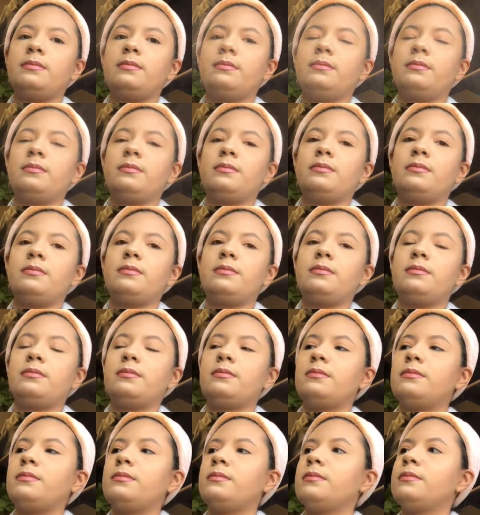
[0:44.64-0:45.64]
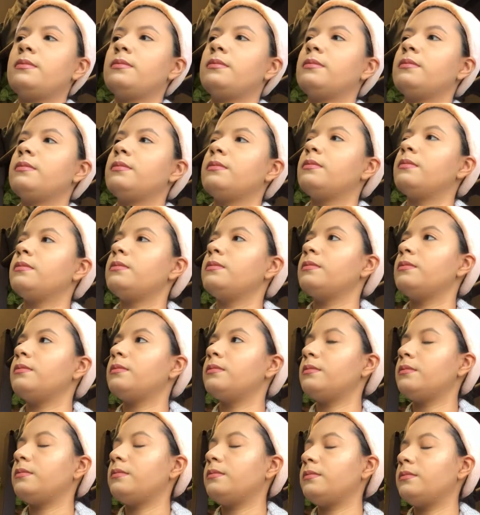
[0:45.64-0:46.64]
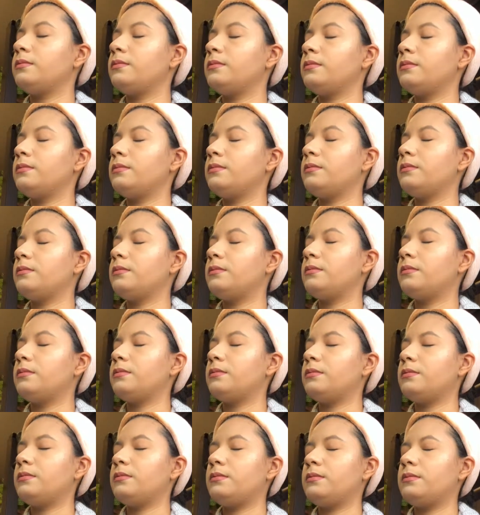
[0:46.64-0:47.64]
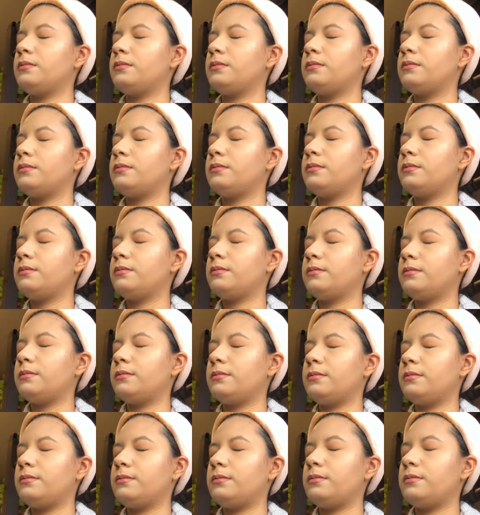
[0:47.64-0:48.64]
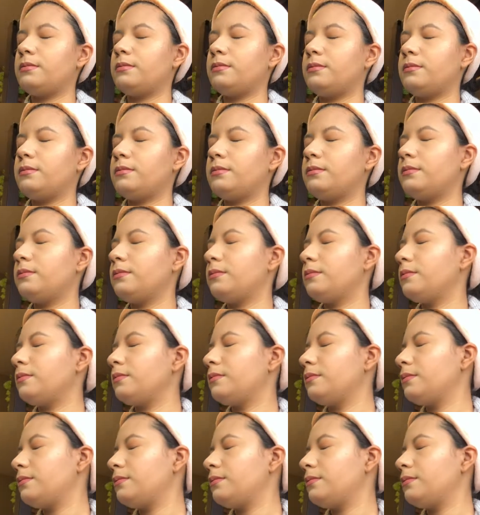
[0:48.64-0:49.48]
(silence)